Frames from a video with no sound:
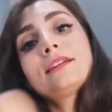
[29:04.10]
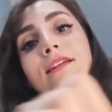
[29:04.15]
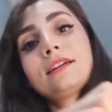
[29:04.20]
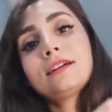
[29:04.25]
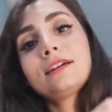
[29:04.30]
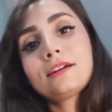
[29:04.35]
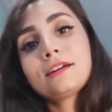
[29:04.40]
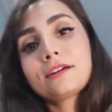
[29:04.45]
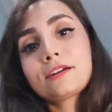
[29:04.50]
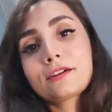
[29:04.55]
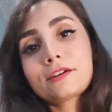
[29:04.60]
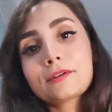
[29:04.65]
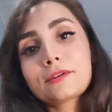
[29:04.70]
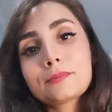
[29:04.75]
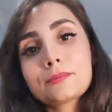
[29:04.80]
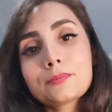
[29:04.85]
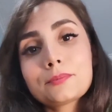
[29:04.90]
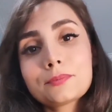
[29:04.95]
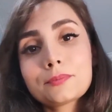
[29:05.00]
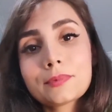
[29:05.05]

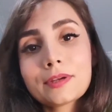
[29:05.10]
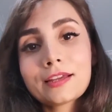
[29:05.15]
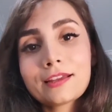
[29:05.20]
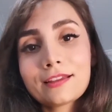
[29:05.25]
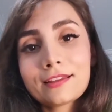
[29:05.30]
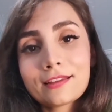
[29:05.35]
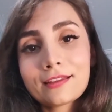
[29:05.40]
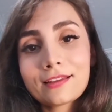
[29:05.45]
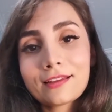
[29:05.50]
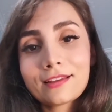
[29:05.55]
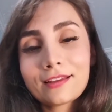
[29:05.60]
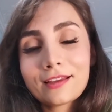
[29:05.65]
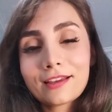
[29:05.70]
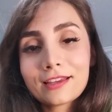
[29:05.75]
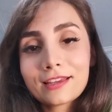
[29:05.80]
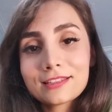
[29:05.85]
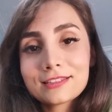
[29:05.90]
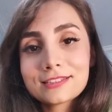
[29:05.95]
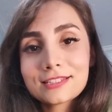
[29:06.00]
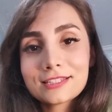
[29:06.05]

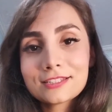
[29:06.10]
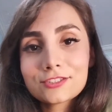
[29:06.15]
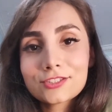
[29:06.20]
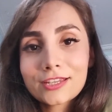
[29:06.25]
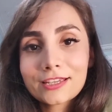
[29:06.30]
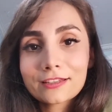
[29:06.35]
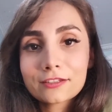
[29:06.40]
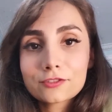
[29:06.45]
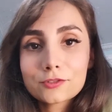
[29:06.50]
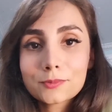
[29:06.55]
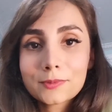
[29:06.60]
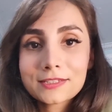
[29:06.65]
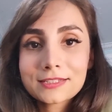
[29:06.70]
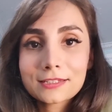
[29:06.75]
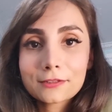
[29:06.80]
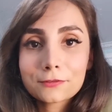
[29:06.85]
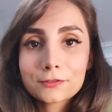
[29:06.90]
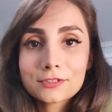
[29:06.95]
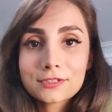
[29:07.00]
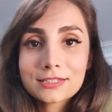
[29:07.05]
I did challenge
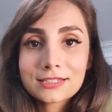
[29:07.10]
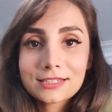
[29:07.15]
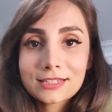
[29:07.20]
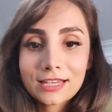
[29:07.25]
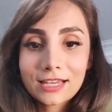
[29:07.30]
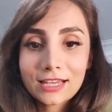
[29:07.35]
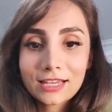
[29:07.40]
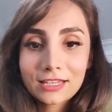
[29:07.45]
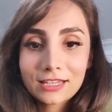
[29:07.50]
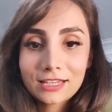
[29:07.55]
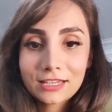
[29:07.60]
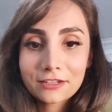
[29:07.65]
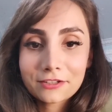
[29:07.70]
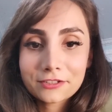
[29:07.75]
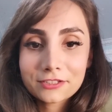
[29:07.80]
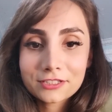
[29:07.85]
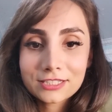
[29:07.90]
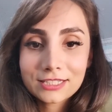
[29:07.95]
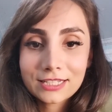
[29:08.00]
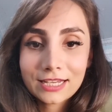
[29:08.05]
myself to stay here
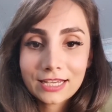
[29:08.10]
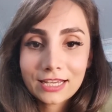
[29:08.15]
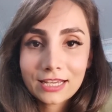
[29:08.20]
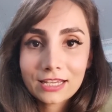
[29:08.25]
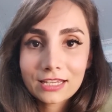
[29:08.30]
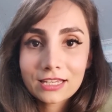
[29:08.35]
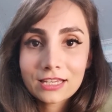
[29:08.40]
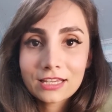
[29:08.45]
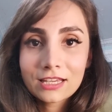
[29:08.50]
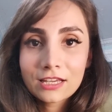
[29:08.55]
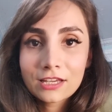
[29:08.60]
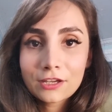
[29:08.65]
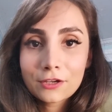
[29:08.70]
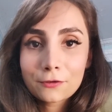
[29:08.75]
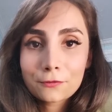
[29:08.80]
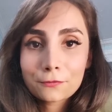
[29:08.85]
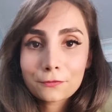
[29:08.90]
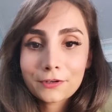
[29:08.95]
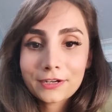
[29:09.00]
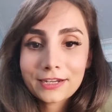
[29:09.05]
today
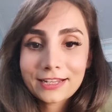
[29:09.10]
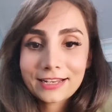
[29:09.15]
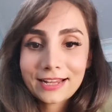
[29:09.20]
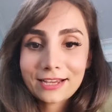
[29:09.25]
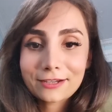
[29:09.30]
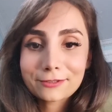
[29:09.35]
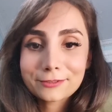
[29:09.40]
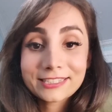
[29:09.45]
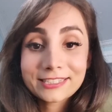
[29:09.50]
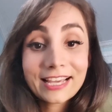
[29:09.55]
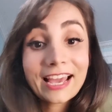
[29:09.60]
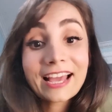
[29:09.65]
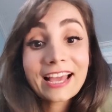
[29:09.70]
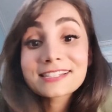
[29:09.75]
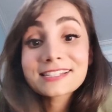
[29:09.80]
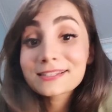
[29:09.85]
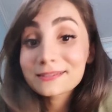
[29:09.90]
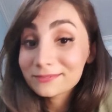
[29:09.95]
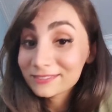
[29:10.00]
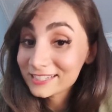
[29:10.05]
for an hour. Yeah,
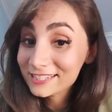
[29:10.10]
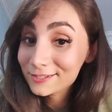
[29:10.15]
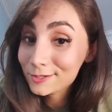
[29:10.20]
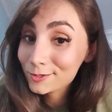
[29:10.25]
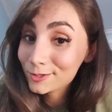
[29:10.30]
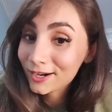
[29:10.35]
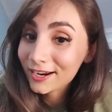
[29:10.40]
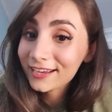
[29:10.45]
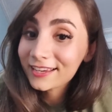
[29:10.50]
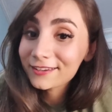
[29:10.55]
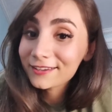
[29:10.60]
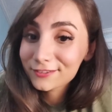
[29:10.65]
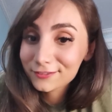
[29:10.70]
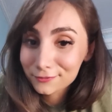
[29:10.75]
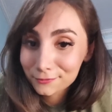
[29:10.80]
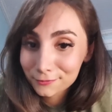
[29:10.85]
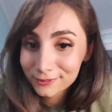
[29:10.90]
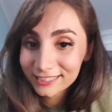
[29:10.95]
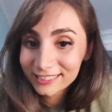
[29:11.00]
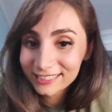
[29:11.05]
somebody's trying
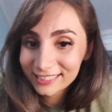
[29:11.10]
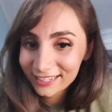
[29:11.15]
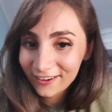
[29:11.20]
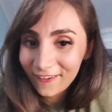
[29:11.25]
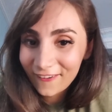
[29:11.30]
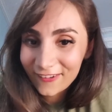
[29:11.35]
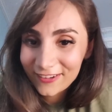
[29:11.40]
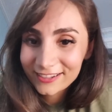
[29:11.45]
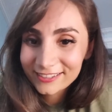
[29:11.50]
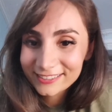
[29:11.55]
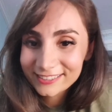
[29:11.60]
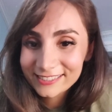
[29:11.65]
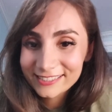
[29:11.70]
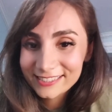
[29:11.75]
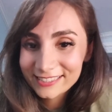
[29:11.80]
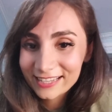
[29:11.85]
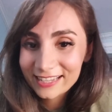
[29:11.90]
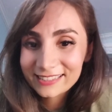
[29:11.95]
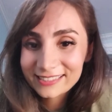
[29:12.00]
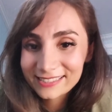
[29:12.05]
really hard to
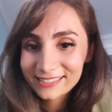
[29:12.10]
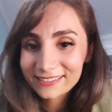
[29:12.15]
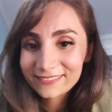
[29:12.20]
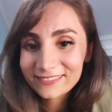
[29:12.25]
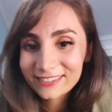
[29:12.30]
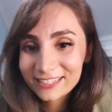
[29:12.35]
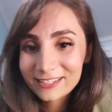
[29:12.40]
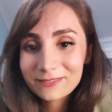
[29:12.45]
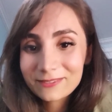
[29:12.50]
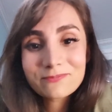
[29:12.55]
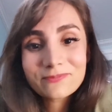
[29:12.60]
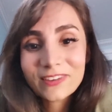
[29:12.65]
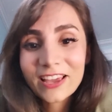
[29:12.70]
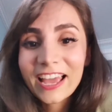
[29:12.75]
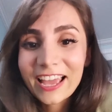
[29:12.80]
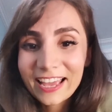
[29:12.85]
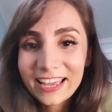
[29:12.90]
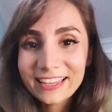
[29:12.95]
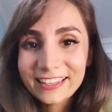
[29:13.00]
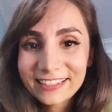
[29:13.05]
send something
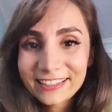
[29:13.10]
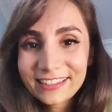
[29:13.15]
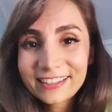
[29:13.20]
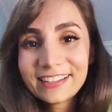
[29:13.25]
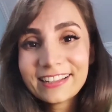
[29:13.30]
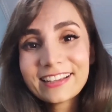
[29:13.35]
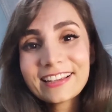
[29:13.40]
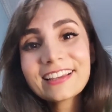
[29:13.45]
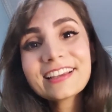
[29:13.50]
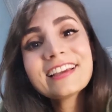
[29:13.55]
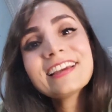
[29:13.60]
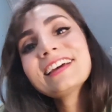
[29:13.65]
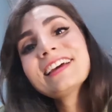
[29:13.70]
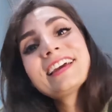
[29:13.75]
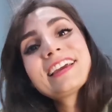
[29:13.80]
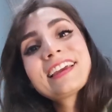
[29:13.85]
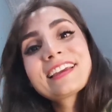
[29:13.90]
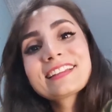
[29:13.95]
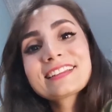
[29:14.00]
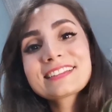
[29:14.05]
bad.
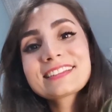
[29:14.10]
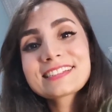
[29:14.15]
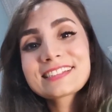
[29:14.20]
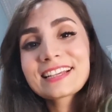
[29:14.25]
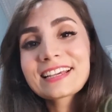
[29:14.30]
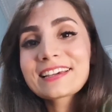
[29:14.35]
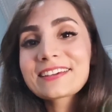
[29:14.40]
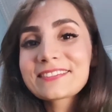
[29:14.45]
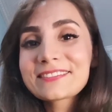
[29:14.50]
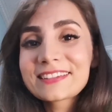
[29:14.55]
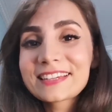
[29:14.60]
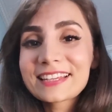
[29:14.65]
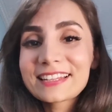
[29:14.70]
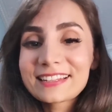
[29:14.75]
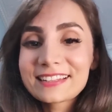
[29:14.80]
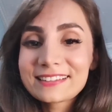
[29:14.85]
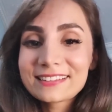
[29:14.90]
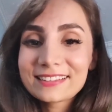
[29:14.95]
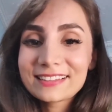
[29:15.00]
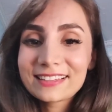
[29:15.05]
Thanks, kept
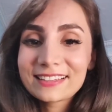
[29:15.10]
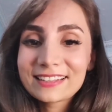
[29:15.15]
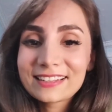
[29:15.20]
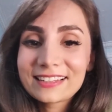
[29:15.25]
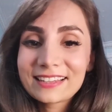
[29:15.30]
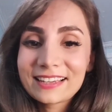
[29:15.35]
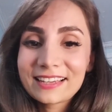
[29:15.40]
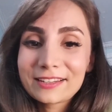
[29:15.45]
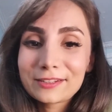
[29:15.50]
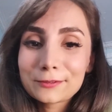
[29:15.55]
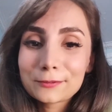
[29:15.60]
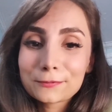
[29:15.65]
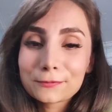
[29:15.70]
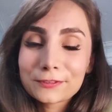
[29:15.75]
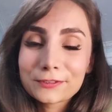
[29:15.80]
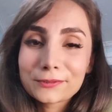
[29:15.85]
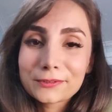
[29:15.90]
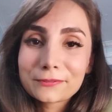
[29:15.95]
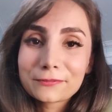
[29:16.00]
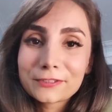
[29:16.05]
getting help for
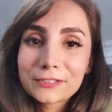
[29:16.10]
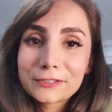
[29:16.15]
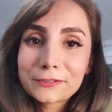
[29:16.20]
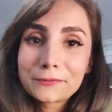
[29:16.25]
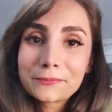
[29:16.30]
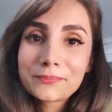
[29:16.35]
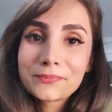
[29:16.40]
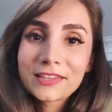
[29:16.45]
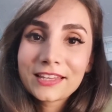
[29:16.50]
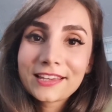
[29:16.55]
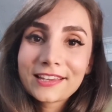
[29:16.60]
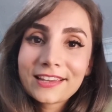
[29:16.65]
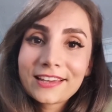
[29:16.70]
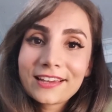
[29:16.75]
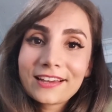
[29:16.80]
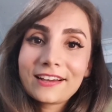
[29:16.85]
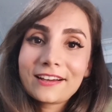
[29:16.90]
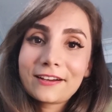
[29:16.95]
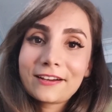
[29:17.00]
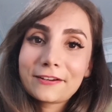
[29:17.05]
review.
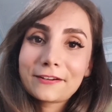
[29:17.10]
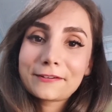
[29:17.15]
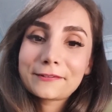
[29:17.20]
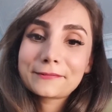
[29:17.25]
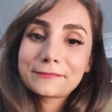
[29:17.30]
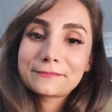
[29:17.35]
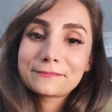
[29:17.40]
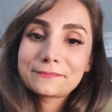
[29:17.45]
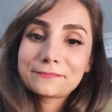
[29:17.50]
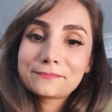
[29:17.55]
And